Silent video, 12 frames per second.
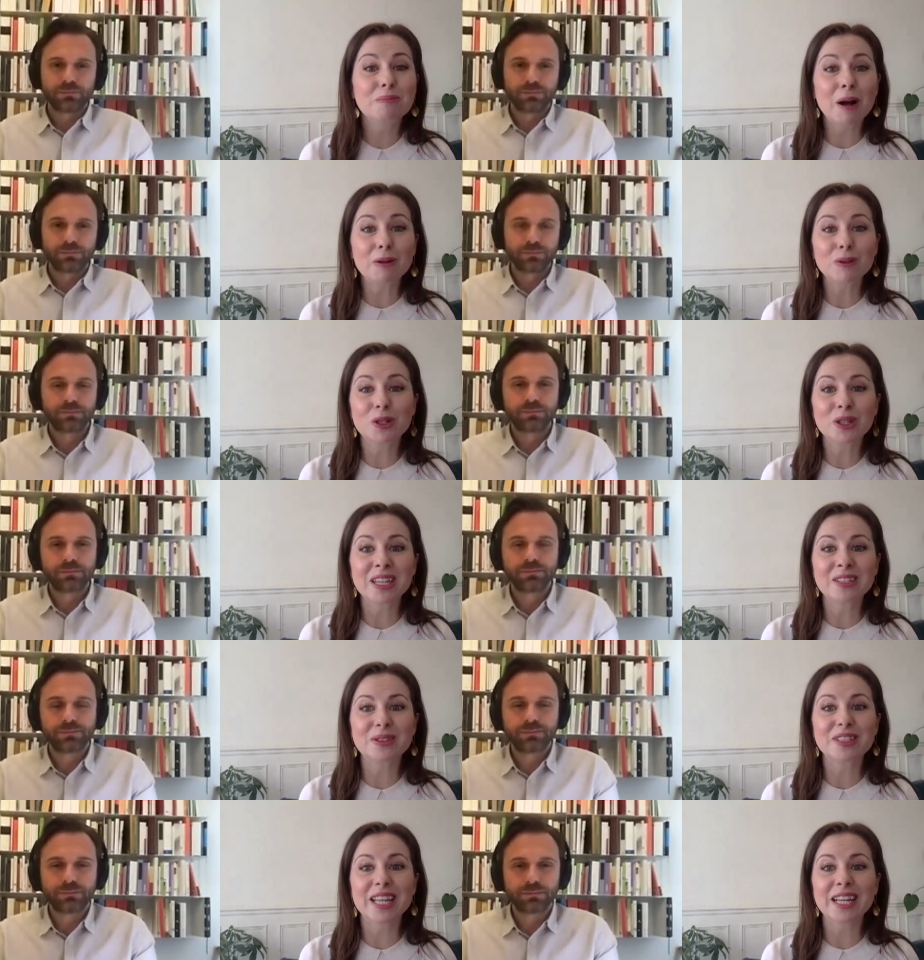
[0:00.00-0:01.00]
Speaker 1: Paolo
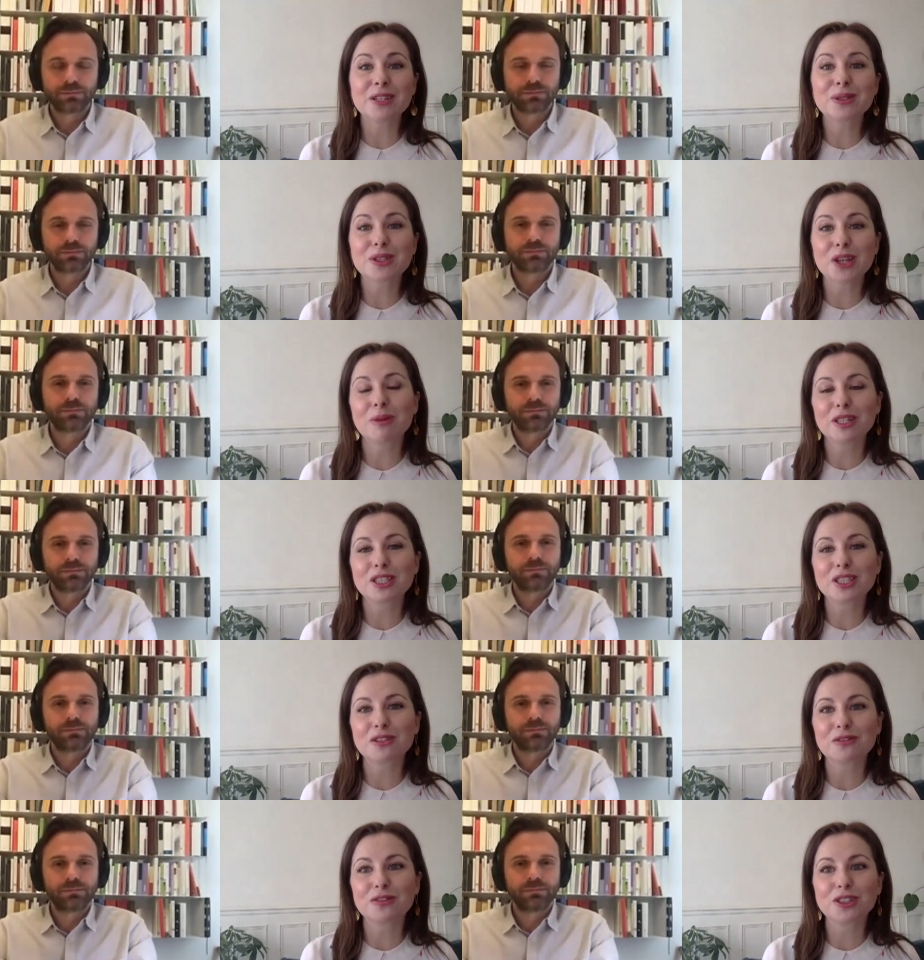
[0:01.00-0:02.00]
Giordano, thank you so
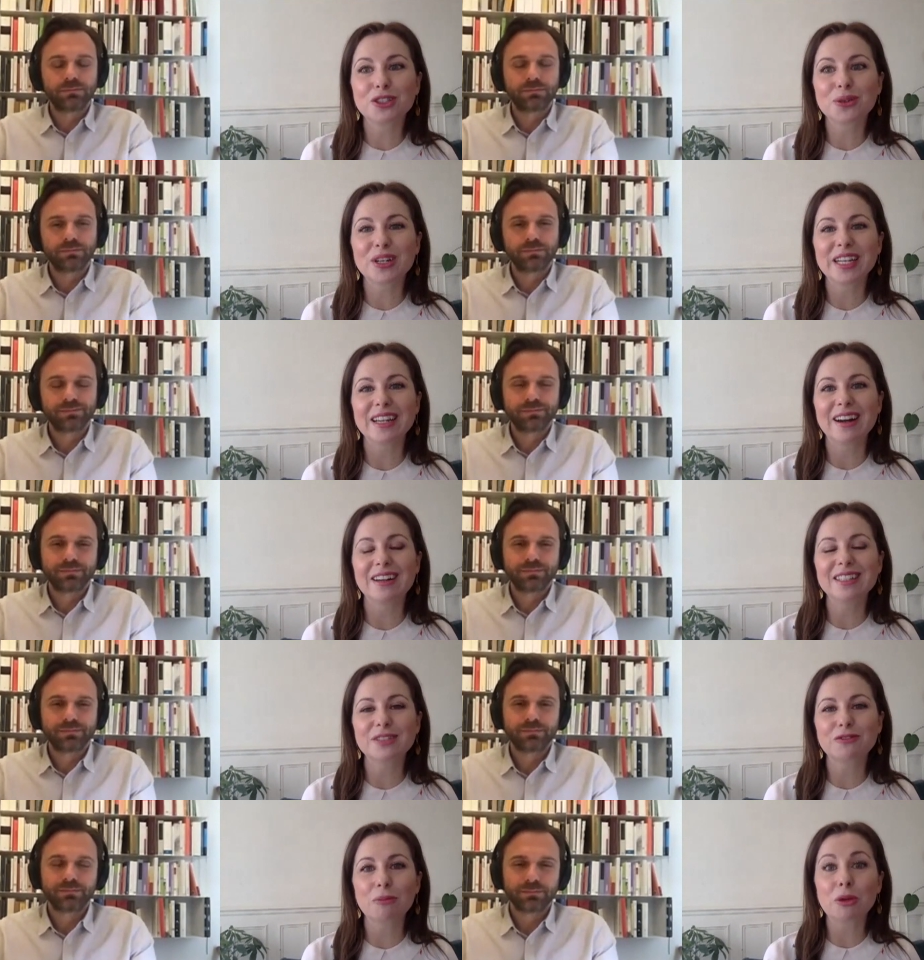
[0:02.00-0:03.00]
much for joining
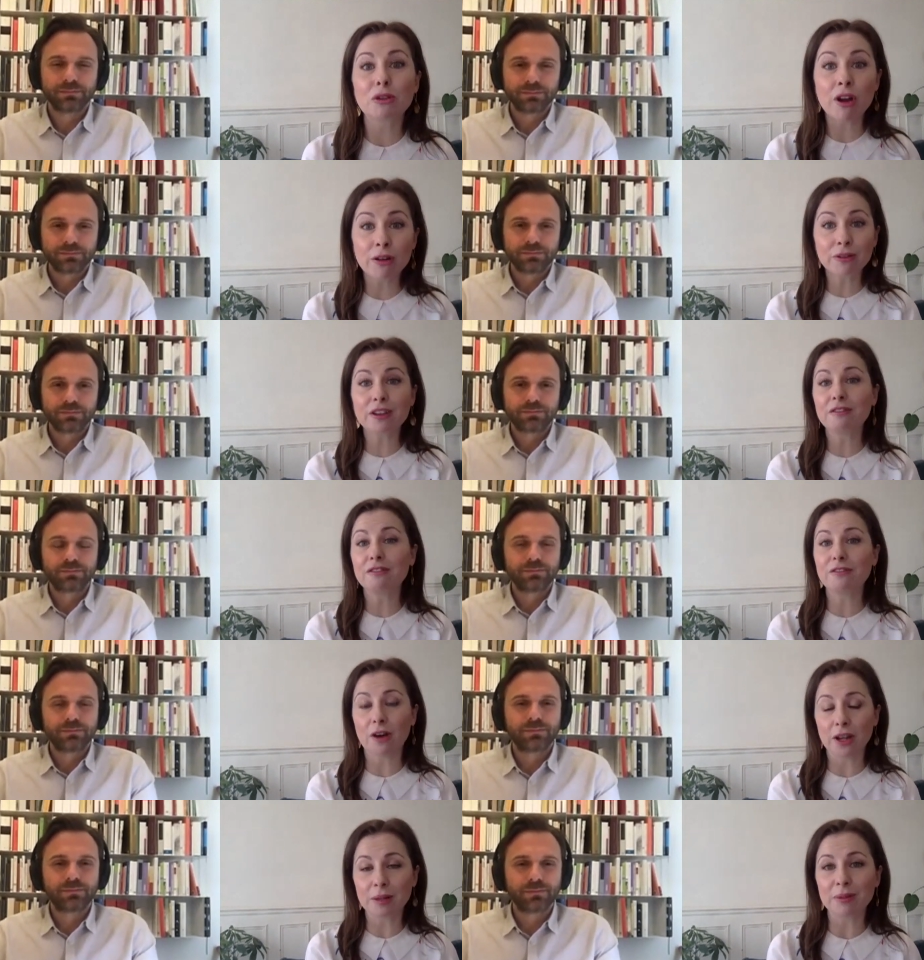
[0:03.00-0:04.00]
us from your own
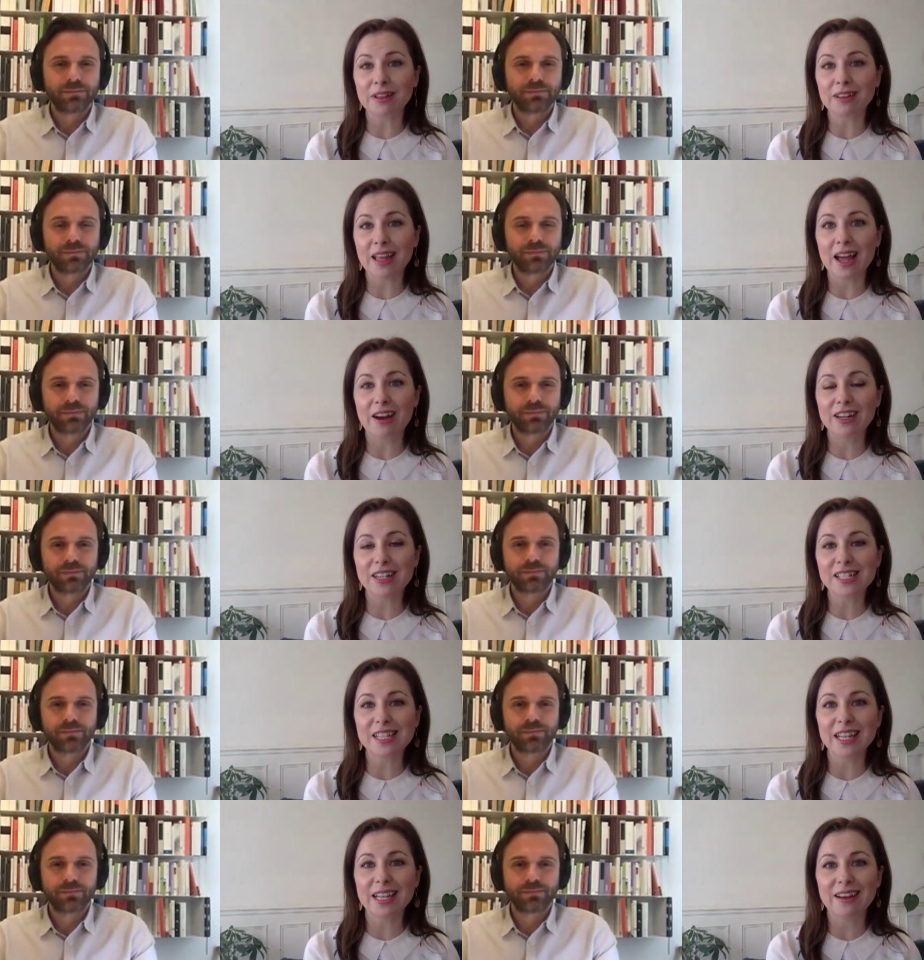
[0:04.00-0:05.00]
confinement there, I
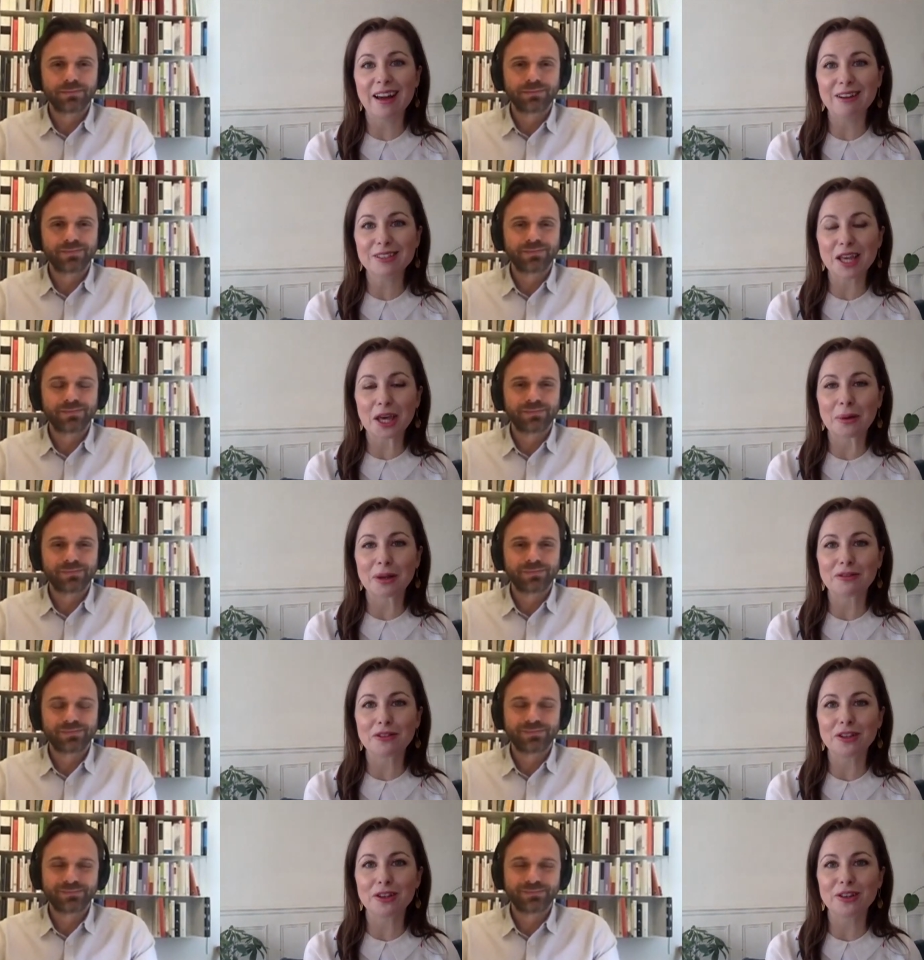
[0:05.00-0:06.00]
see. How's that going
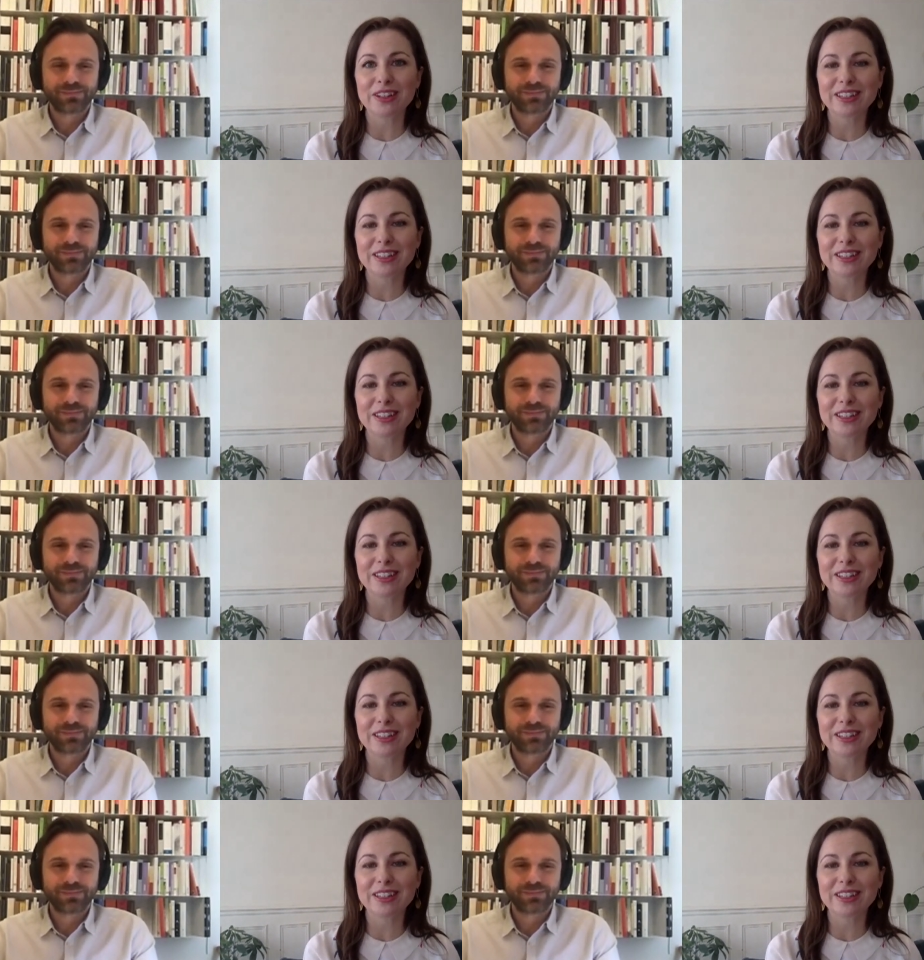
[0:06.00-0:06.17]
for you?